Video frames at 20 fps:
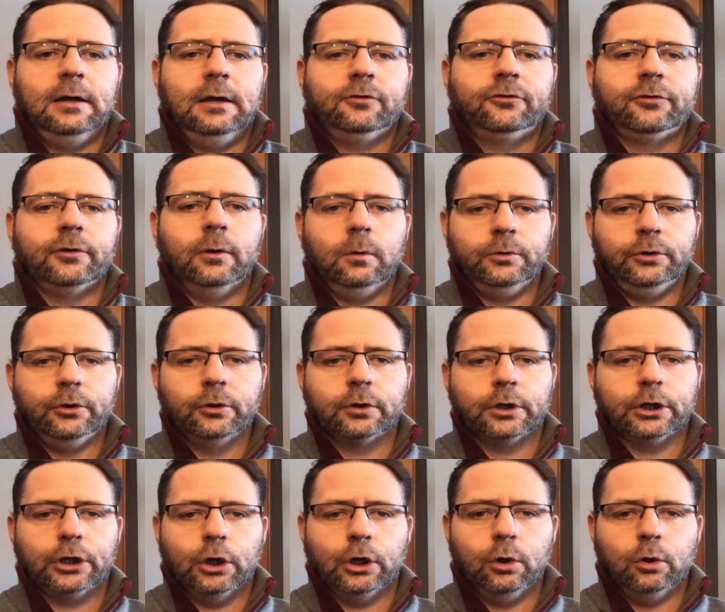So you
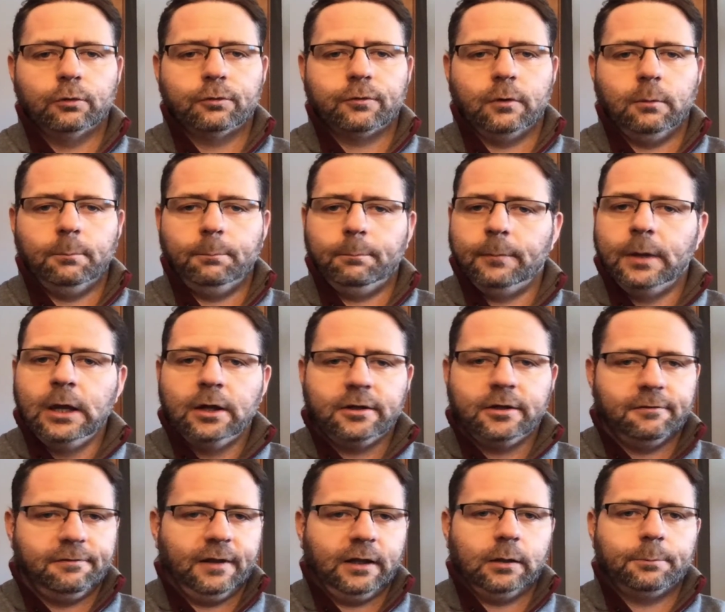can go from
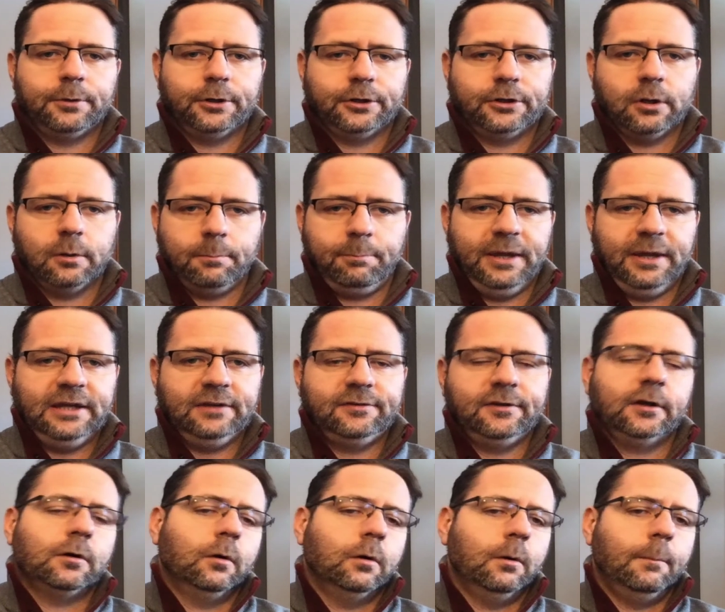developer to
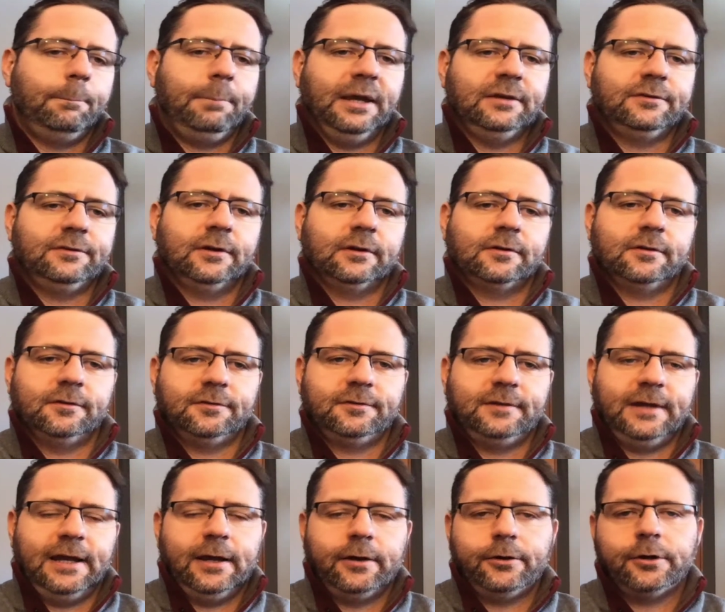basic or basic to
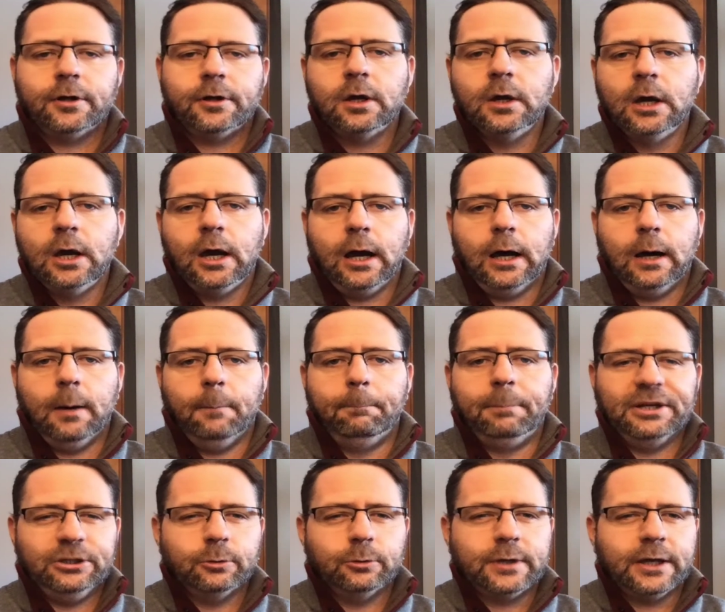standard,
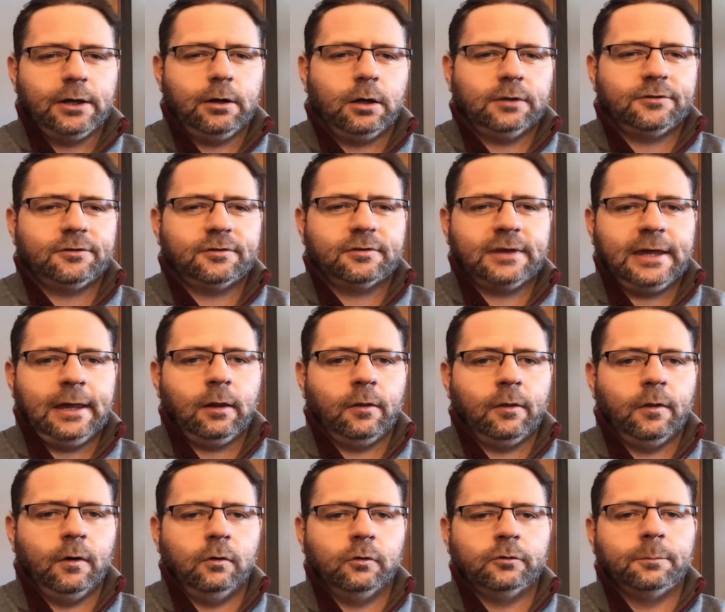but you cannot scale
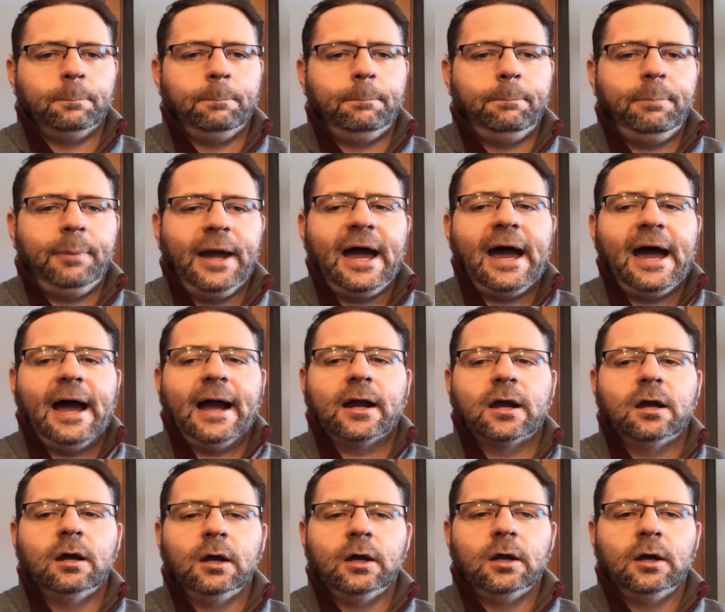those
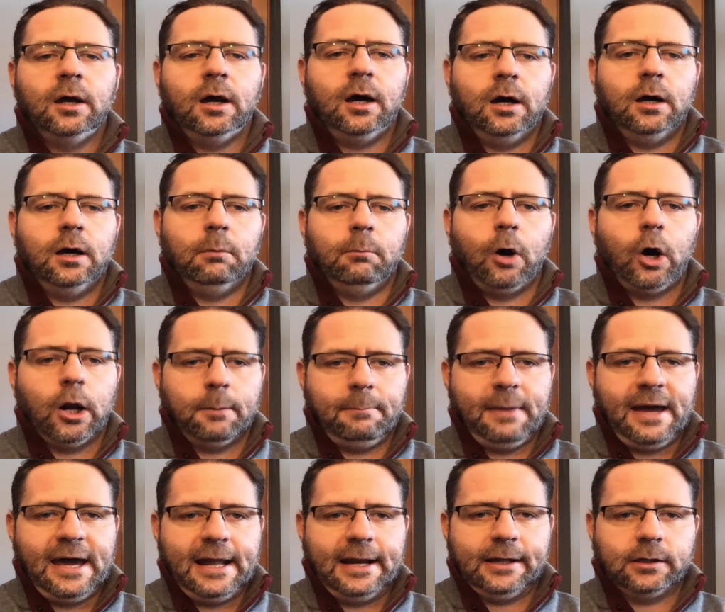back
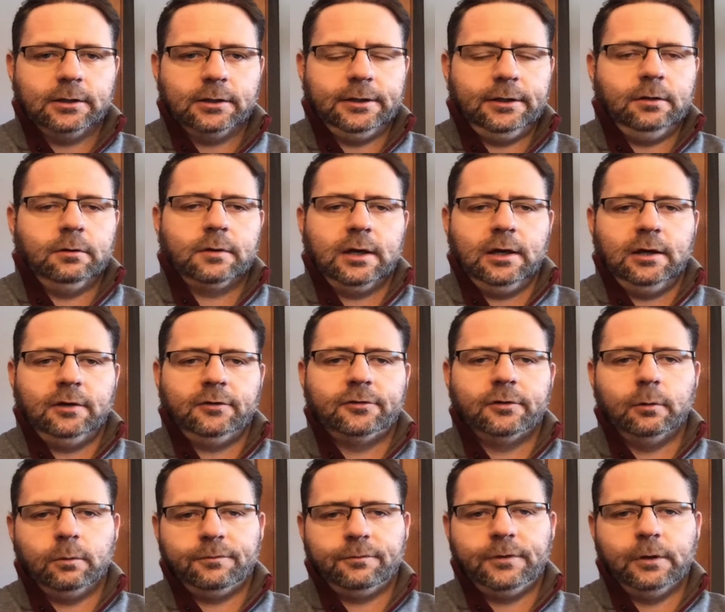automatically, okay?
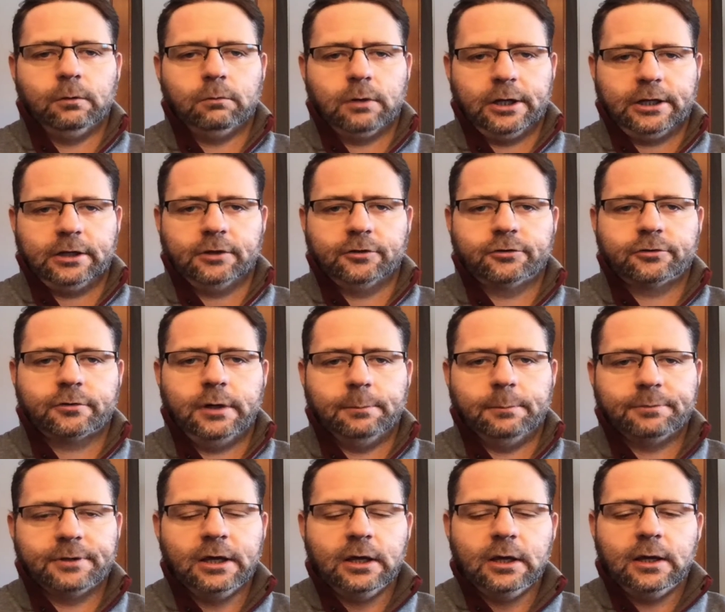So if you're running a
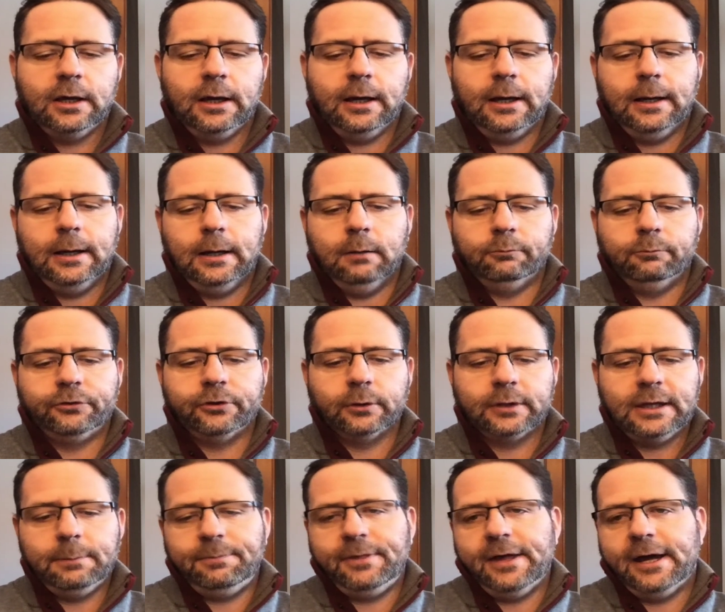script. So
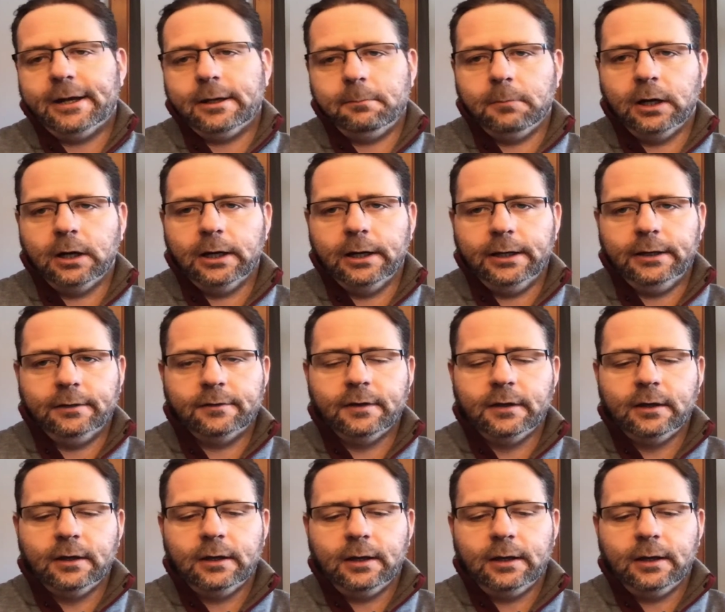keep that in mind.